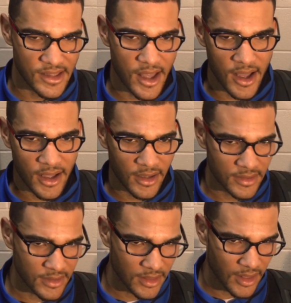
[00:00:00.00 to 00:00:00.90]
Nah.
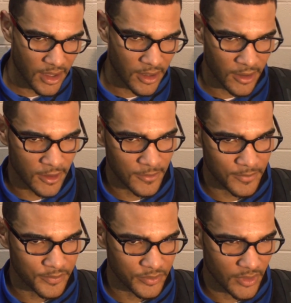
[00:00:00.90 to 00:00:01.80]

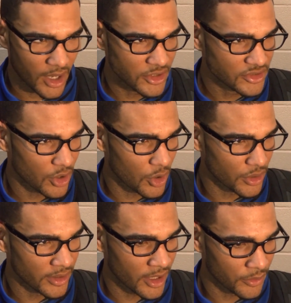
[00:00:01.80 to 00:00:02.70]
I used to
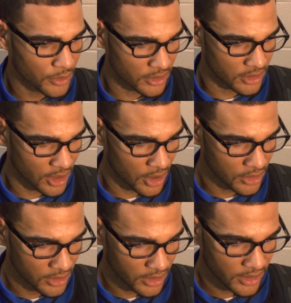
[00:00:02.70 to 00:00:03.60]
hold it down really low
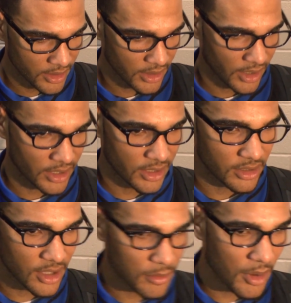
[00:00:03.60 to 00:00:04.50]
and
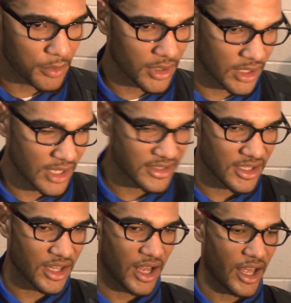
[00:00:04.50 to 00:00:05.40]
then come up, and then they
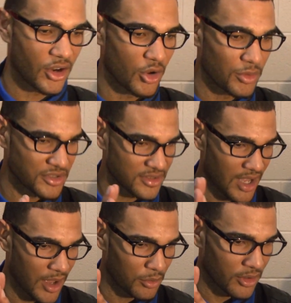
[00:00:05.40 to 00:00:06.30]
said that I had a whole bunch of
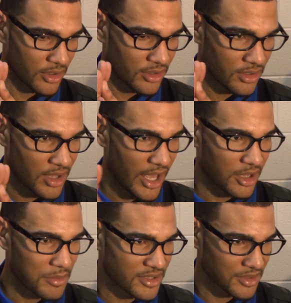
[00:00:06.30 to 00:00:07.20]
time where I
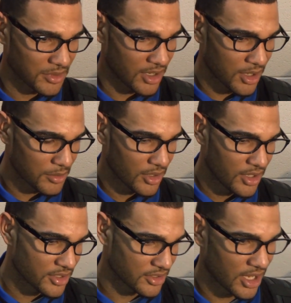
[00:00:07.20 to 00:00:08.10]
could mess something up.
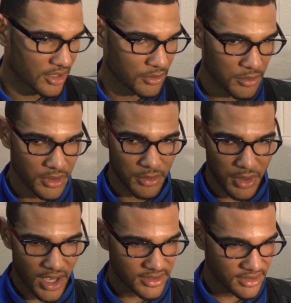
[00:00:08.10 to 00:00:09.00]
So now they want me to
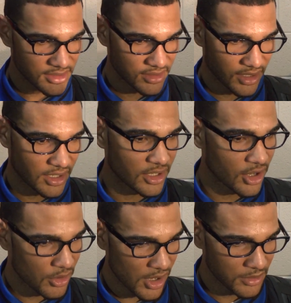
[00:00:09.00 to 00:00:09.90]
pause it and then
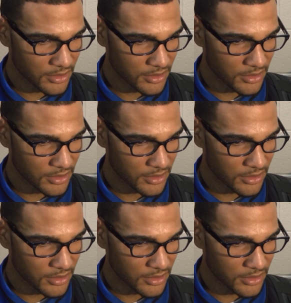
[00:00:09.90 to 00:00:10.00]
go up.